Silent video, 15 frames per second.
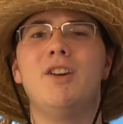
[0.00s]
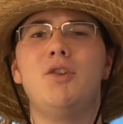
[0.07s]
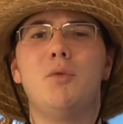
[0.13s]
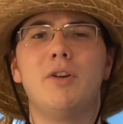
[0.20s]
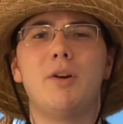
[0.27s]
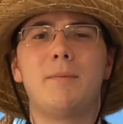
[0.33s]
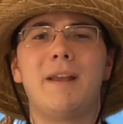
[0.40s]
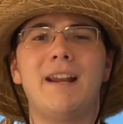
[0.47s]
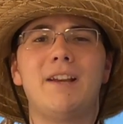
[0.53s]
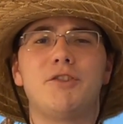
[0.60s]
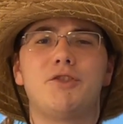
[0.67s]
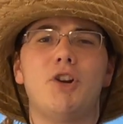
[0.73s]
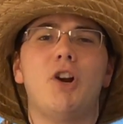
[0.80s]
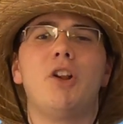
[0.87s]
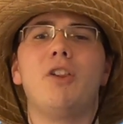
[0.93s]
you end up getting a
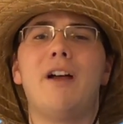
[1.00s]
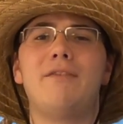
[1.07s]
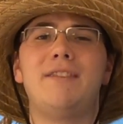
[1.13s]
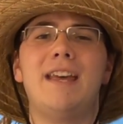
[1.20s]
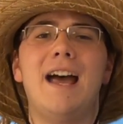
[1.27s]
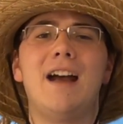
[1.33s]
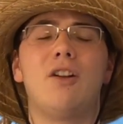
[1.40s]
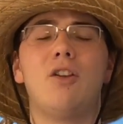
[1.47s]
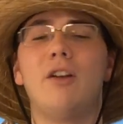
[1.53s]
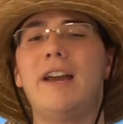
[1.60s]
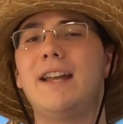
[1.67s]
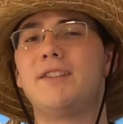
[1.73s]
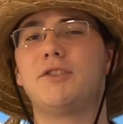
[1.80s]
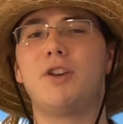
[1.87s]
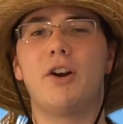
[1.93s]
starting left tackle
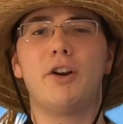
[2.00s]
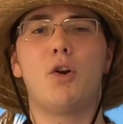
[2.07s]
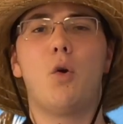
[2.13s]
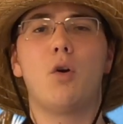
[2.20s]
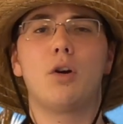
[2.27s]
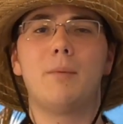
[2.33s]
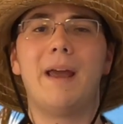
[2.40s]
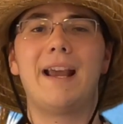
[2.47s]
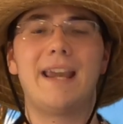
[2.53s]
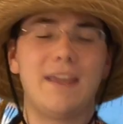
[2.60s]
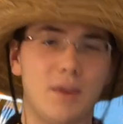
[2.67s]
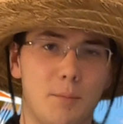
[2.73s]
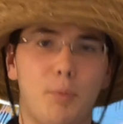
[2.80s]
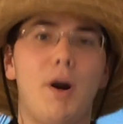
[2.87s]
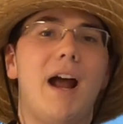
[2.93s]
and starting cornerback
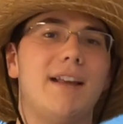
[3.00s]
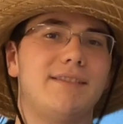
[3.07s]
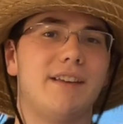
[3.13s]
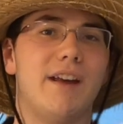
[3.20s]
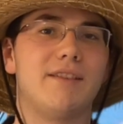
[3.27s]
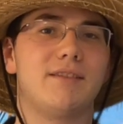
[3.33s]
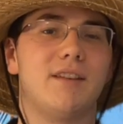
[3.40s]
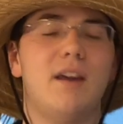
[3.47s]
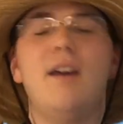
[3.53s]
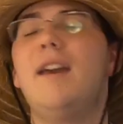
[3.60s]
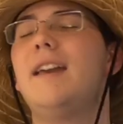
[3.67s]
in the process.